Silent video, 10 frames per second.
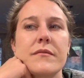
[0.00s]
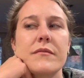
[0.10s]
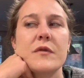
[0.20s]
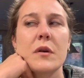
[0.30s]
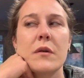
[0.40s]

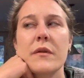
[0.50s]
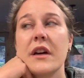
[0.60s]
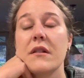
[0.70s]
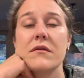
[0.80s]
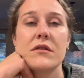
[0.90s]
So
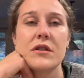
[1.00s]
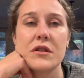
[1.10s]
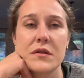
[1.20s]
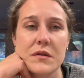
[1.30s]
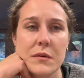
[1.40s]
yeah,
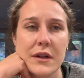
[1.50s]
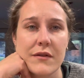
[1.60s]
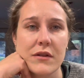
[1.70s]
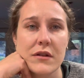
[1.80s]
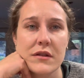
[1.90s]
choose
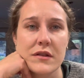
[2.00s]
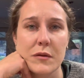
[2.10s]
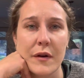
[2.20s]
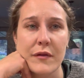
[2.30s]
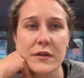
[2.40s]
whatever is your
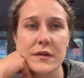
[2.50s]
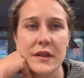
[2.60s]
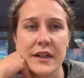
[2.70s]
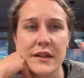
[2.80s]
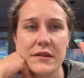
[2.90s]
preference,
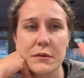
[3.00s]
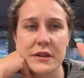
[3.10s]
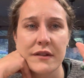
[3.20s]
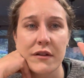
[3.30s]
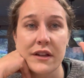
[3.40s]
I guess,
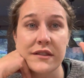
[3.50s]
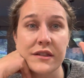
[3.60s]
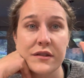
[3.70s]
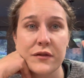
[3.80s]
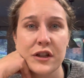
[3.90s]
whatever
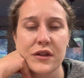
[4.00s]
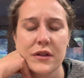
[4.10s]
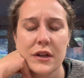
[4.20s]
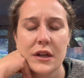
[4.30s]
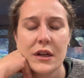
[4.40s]
easiest for you.
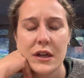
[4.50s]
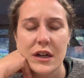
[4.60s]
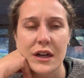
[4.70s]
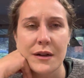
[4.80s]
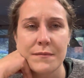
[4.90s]

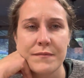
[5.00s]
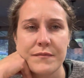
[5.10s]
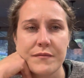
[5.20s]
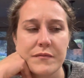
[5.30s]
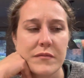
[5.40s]

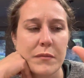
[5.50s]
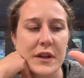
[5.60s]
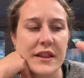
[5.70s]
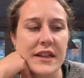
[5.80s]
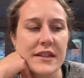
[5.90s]

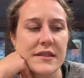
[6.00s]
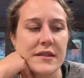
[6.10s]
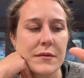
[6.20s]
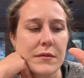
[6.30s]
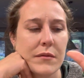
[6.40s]
But this,
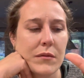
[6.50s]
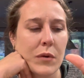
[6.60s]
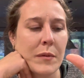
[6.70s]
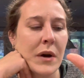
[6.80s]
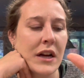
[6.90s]

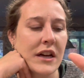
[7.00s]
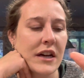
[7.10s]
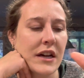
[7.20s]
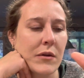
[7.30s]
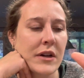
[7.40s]
when Monica
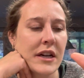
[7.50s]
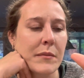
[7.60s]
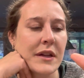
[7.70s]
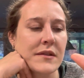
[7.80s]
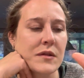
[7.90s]
and I were knitting
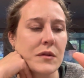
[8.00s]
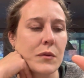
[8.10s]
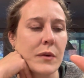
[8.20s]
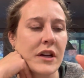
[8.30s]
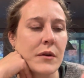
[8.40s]
mittens,
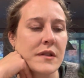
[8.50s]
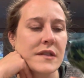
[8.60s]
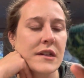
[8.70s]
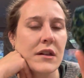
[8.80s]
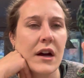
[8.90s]
we noticed
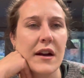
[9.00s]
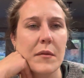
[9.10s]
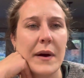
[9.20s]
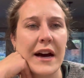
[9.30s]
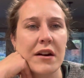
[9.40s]
that a lot of
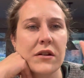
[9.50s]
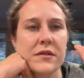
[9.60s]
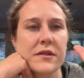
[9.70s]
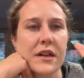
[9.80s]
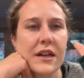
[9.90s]
the patterns,